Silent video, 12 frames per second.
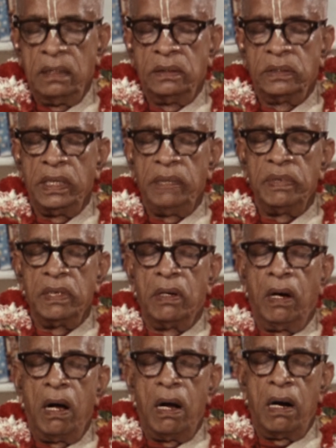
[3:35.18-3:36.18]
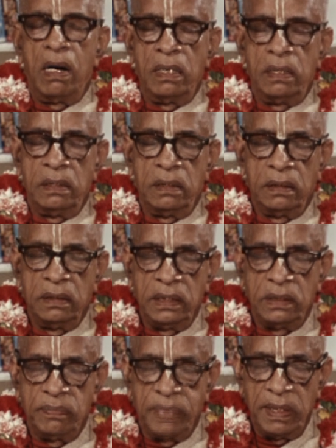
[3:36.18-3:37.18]
So even God, the
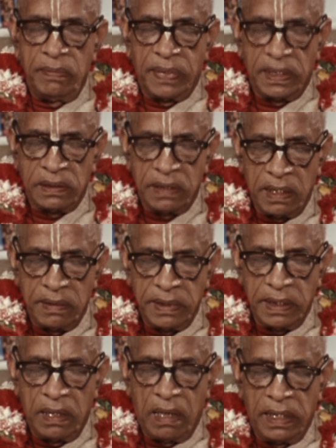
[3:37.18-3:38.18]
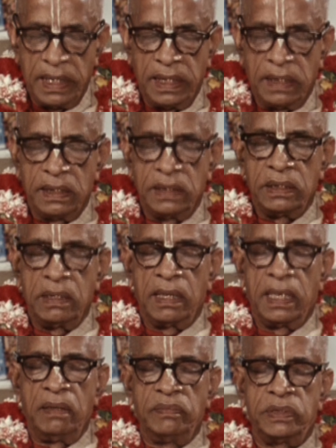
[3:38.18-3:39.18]
Supreme Personality of Godhead, Krishna
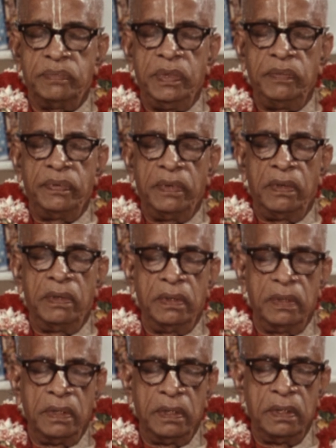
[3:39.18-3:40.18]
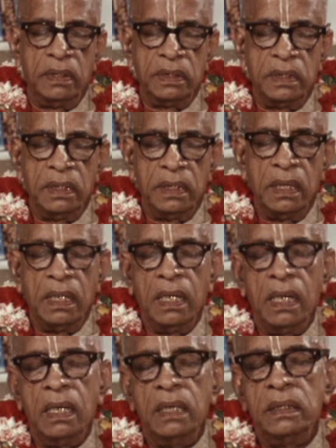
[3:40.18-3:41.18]
comes before
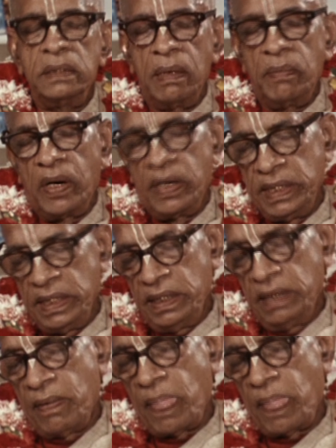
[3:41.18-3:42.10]
somebody.